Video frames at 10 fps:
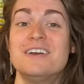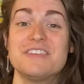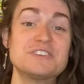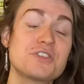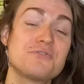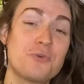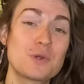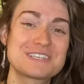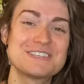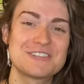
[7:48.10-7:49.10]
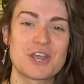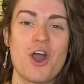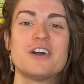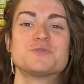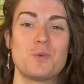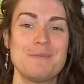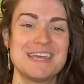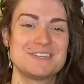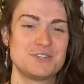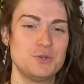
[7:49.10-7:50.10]
These are the forces that cause
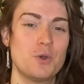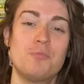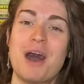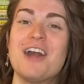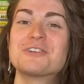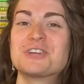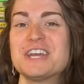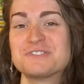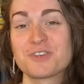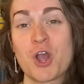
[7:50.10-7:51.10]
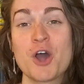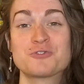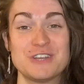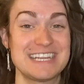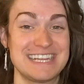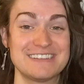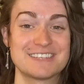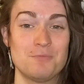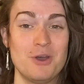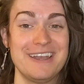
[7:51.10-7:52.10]
women to apologize for contradicting
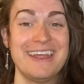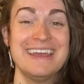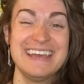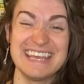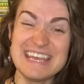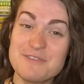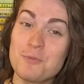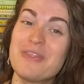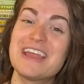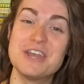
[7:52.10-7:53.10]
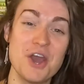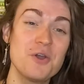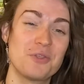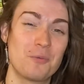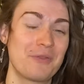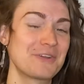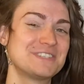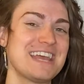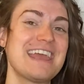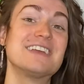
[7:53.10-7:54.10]
someone, even when they know that what they're
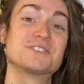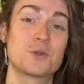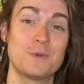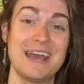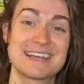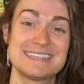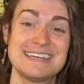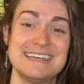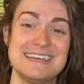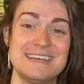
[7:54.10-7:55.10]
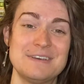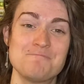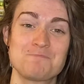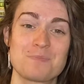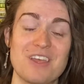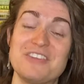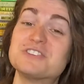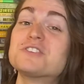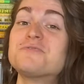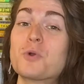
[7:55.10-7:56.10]
saying is correct.
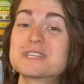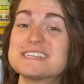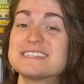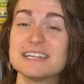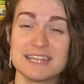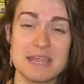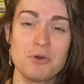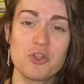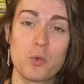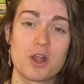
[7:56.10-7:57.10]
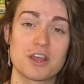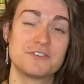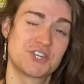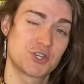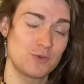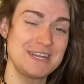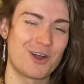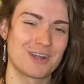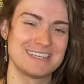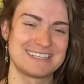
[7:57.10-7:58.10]
These are the forces that label the work of street
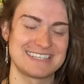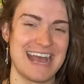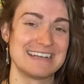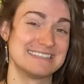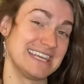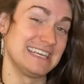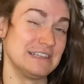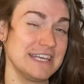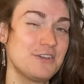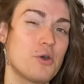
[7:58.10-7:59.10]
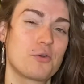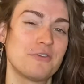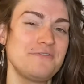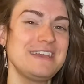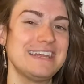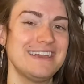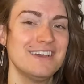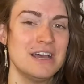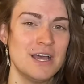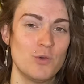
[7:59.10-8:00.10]
artists as illegal
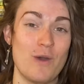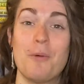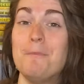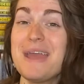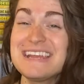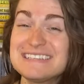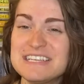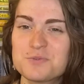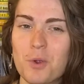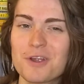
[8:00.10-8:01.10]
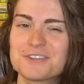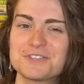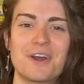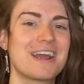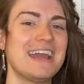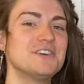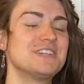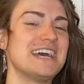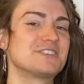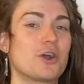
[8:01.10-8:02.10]
graffiti, while Banksy's works are
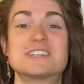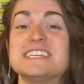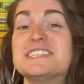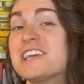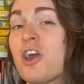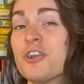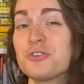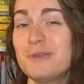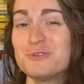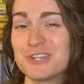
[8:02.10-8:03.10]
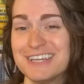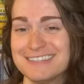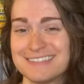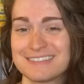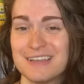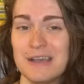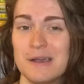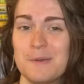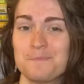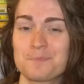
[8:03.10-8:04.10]
hailed as artistic contributions.
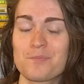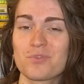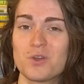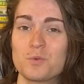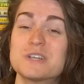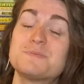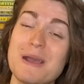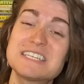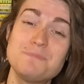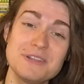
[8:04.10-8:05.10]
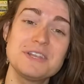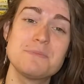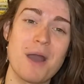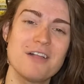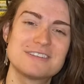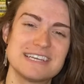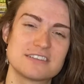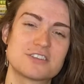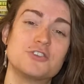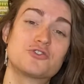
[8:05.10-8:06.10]
Respectability
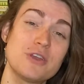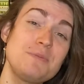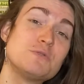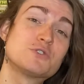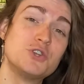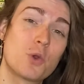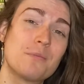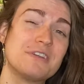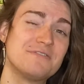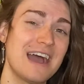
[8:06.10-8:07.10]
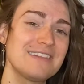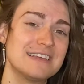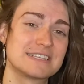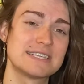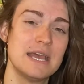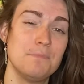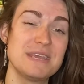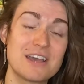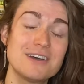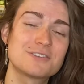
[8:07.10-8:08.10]
politics contribute to normative violence
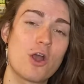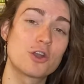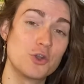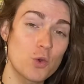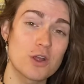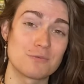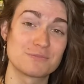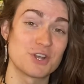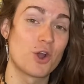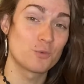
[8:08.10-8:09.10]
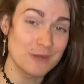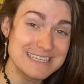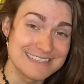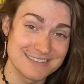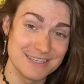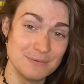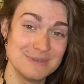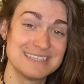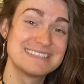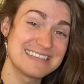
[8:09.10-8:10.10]
because our norms are racism,
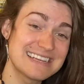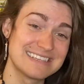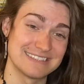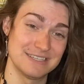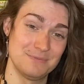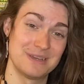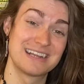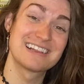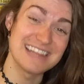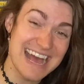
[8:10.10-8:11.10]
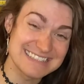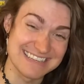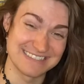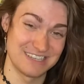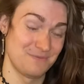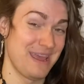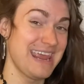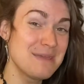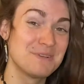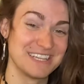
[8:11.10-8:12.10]
sexism, classism,
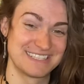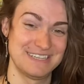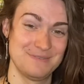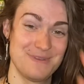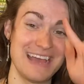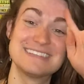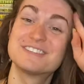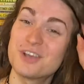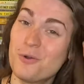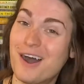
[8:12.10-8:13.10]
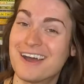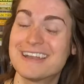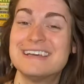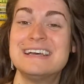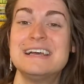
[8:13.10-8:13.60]
ableism, and so on.